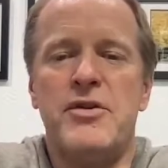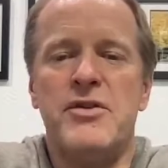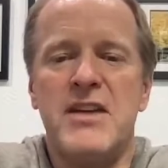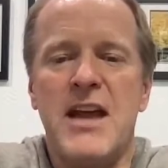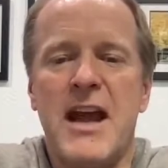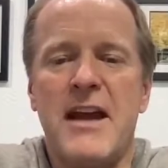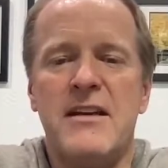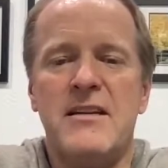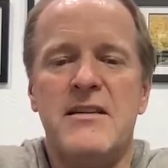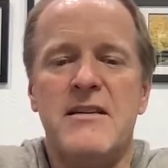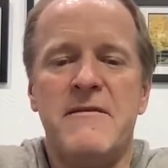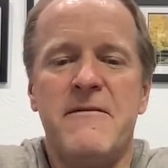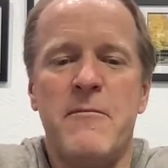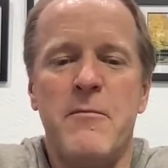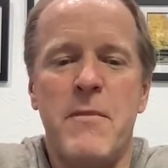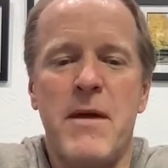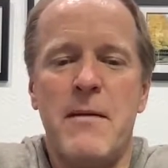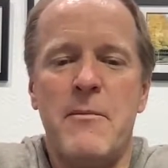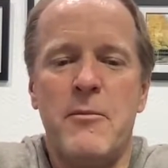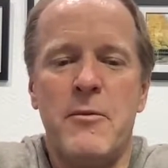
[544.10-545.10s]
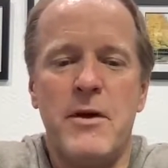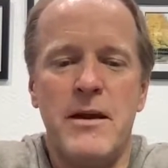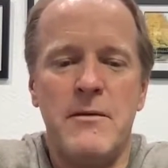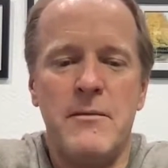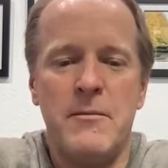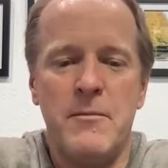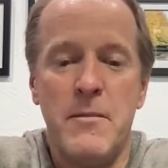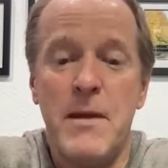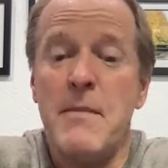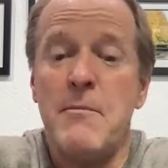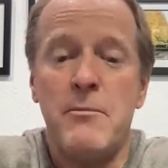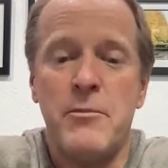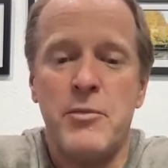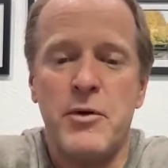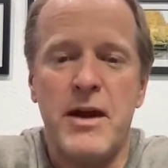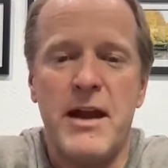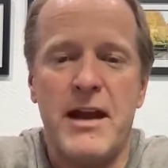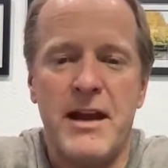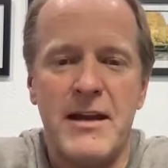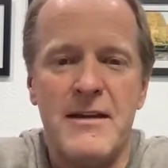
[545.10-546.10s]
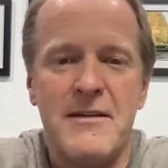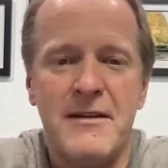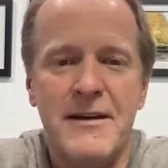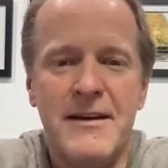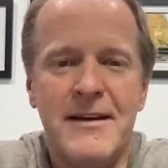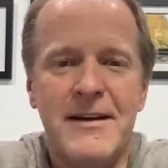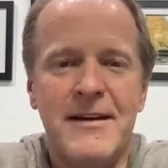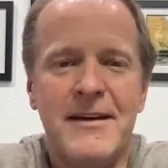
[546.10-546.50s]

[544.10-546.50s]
protective membrane